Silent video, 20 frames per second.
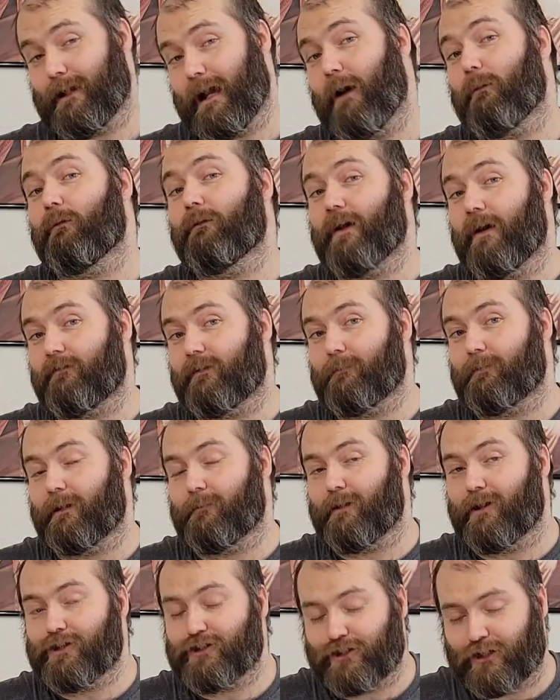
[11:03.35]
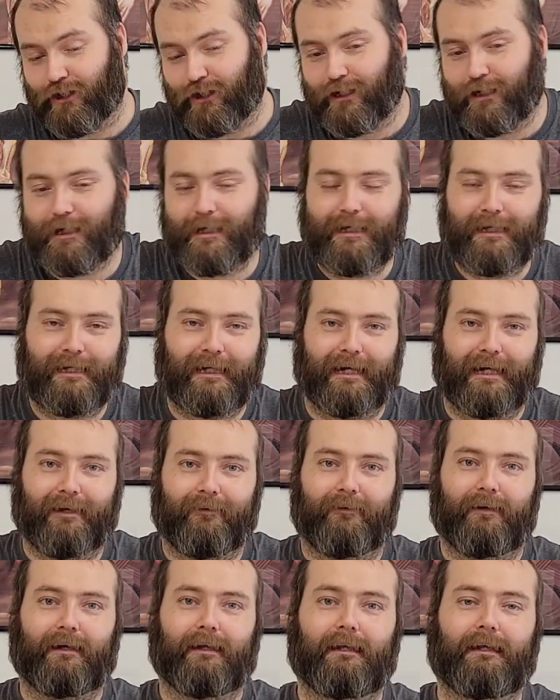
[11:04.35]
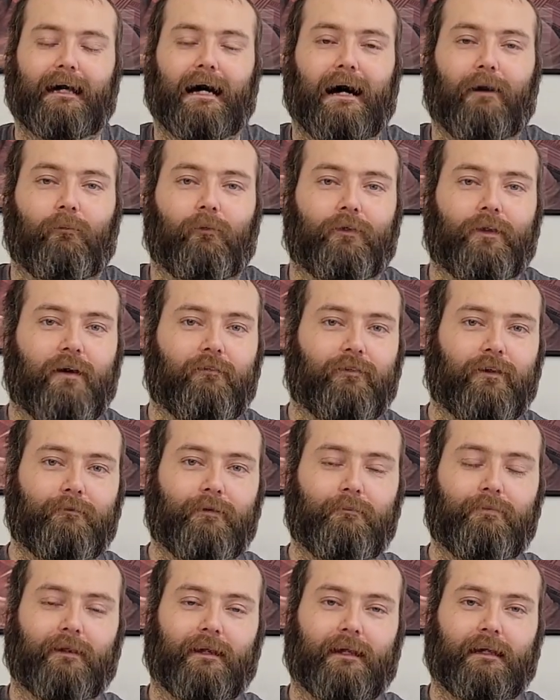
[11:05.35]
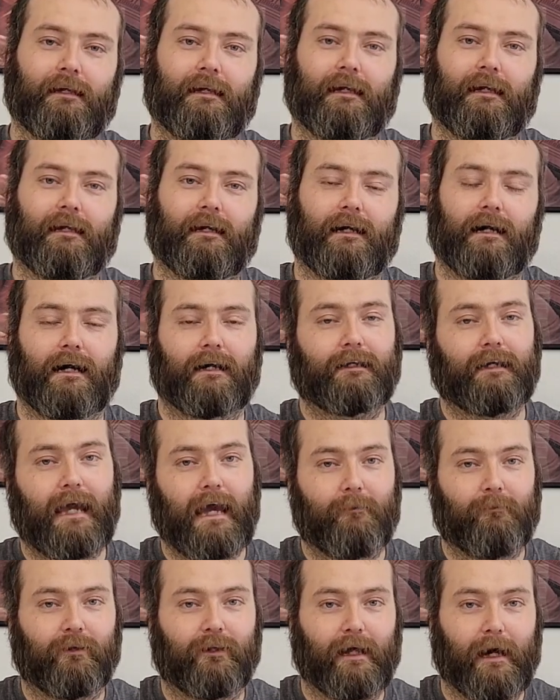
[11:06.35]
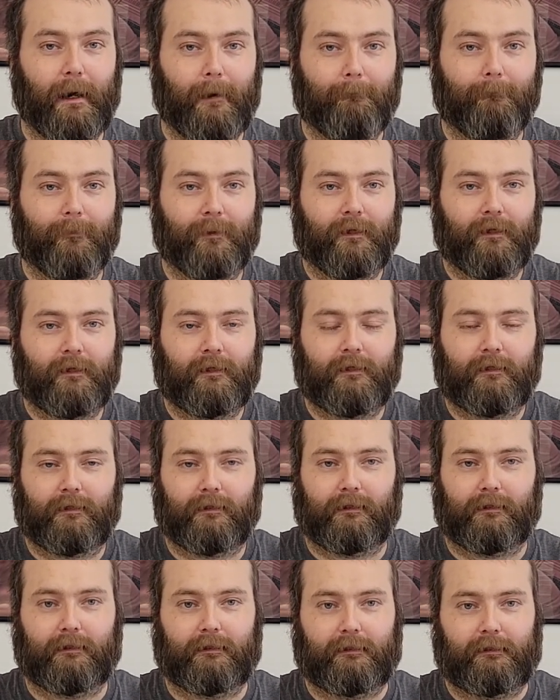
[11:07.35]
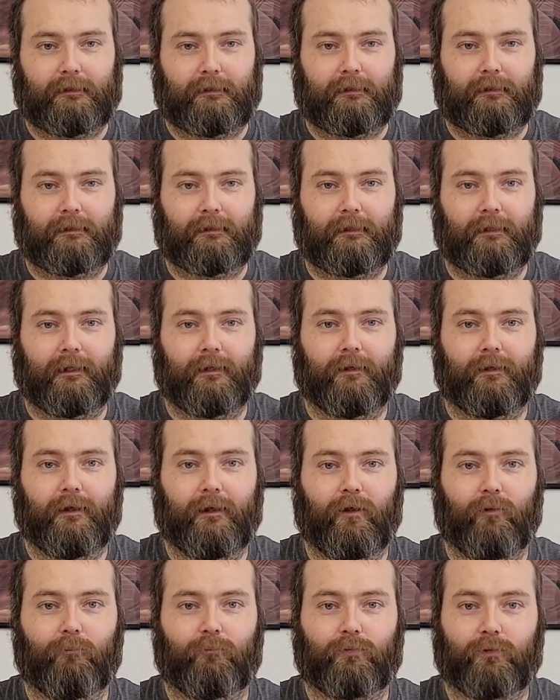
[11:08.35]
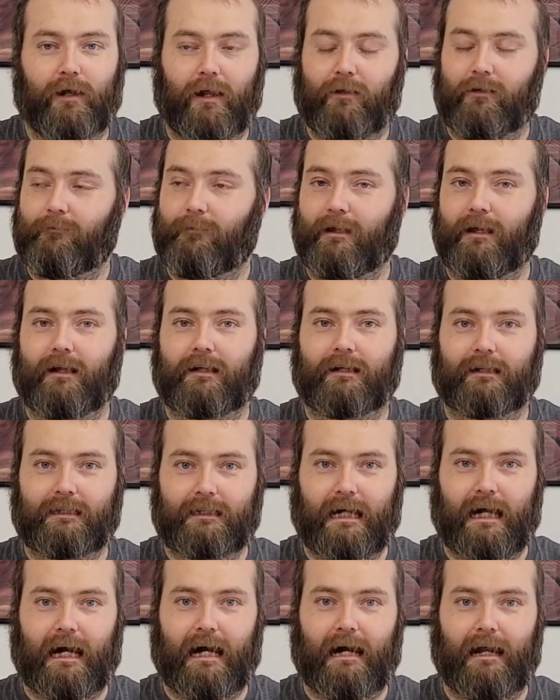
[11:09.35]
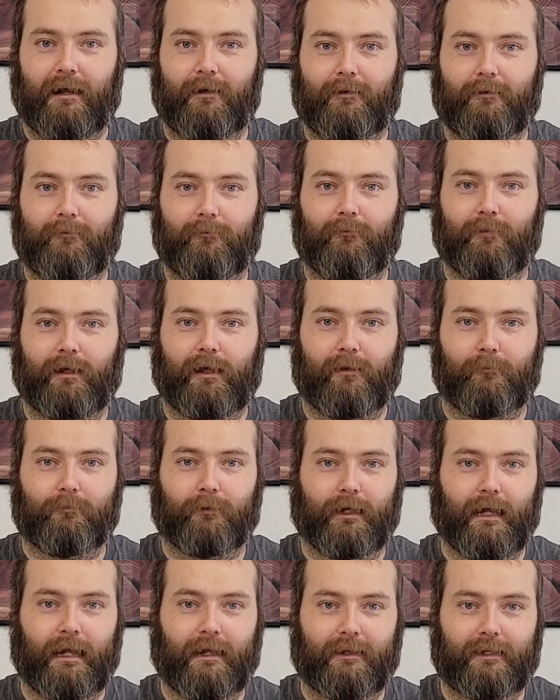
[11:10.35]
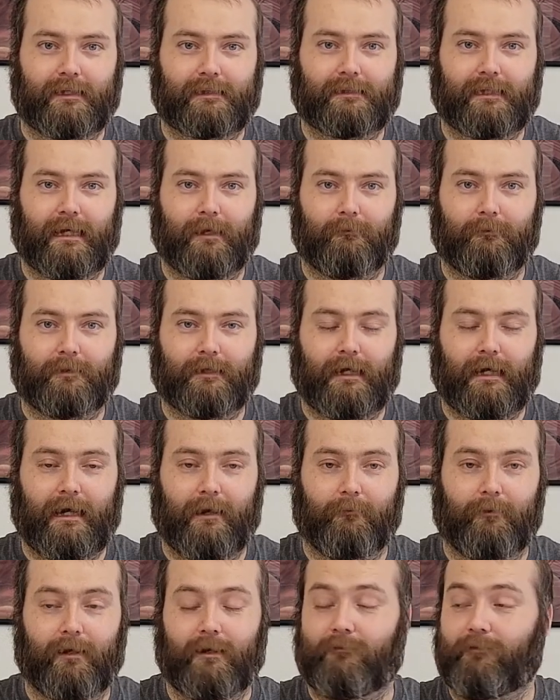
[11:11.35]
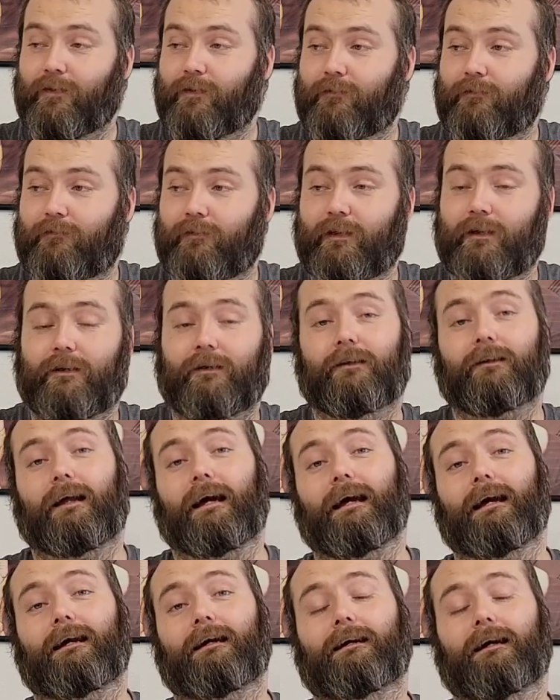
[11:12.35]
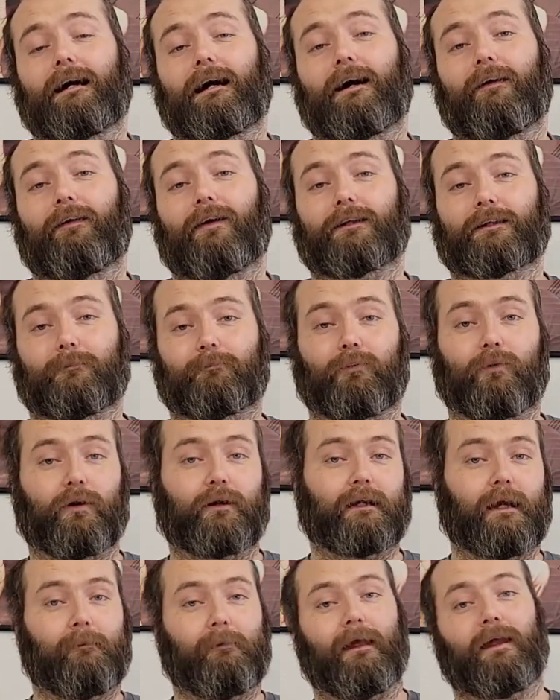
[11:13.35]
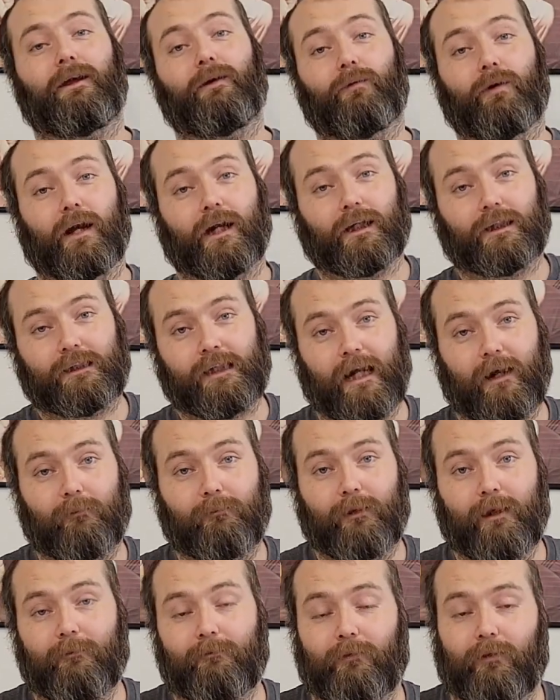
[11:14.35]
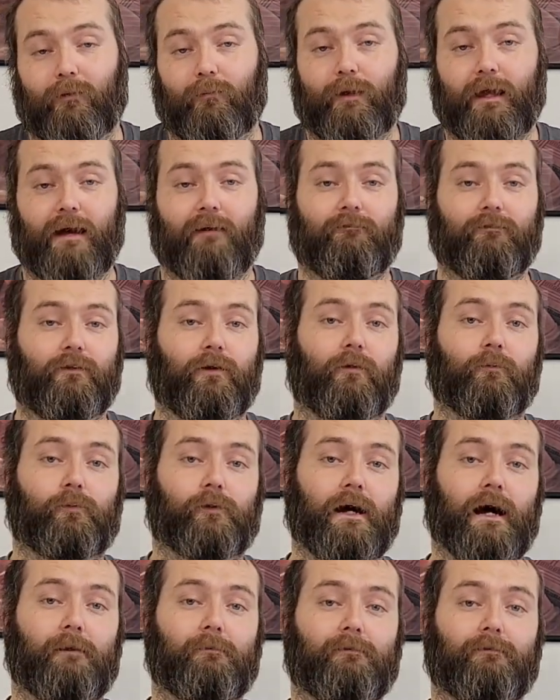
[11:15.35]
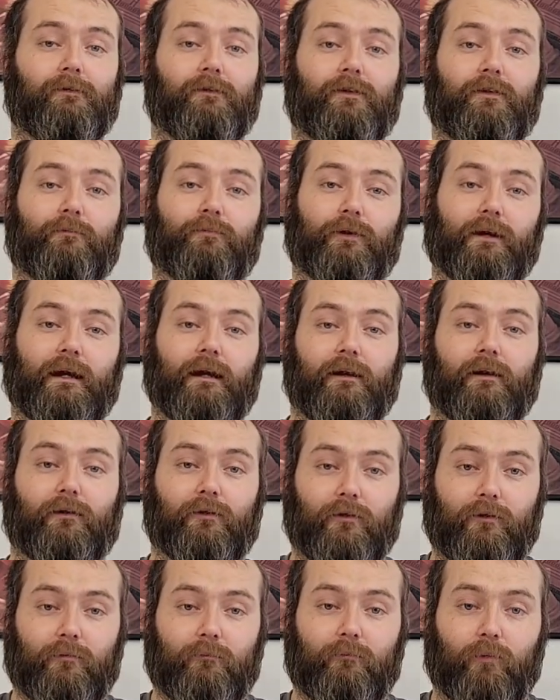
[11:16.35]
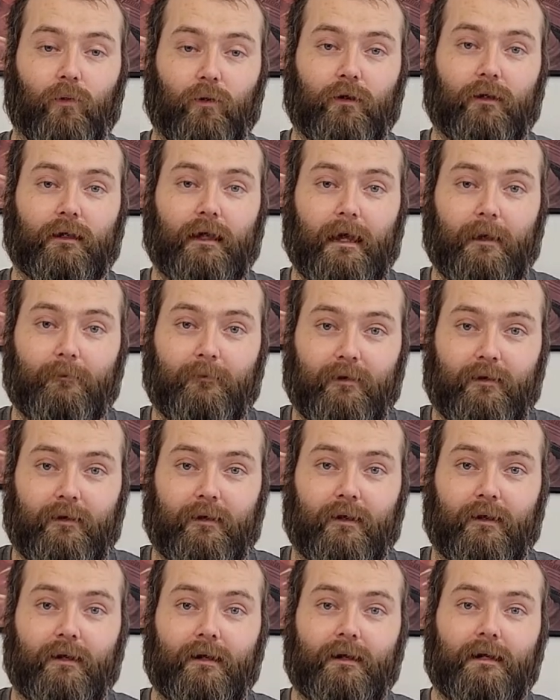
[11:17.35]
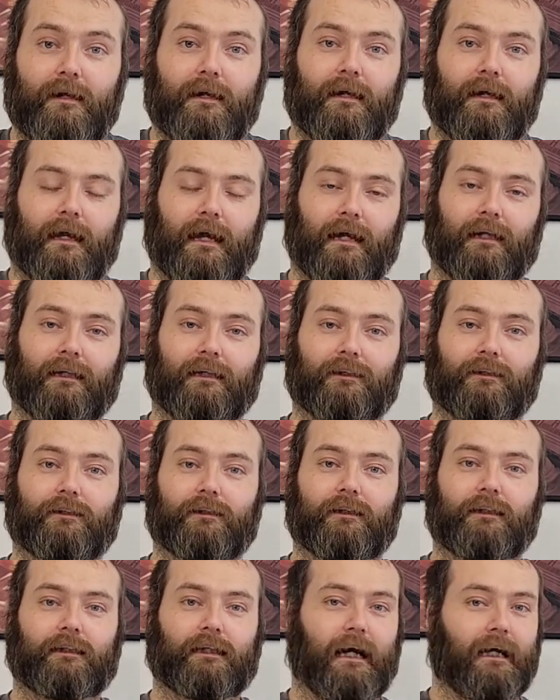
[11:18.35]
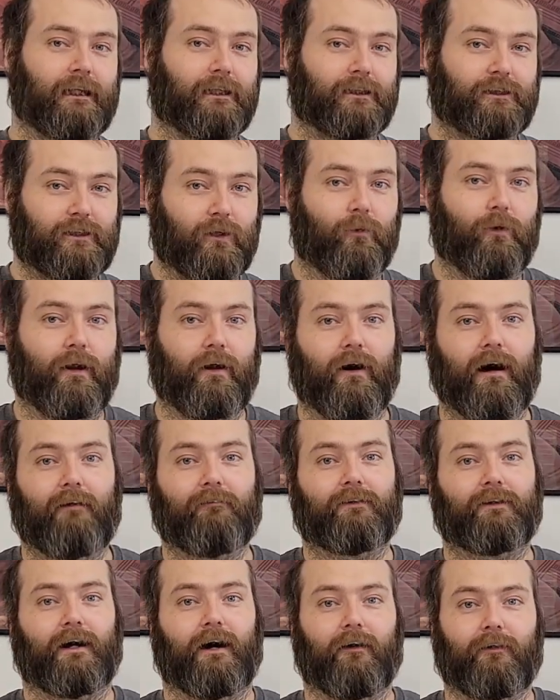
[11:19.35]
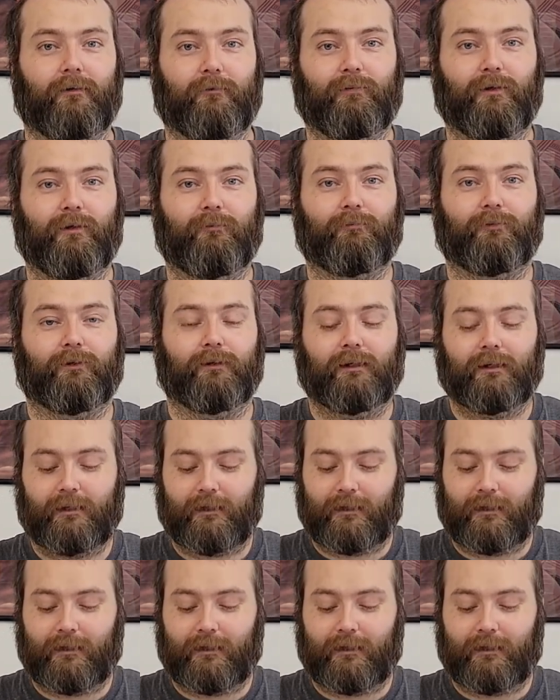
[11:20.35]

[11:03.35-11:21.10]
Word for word: Yeah, we'll definitely play Munchkin. And then uh, we'll definitely be playing uh, Camel Up. Uh, and there'll probably be a Catan D and at the same time. And if you feel like uh, there's a board game that you want to share people, we have no problem with you bringing your own board game in and kind of showing it off to other people.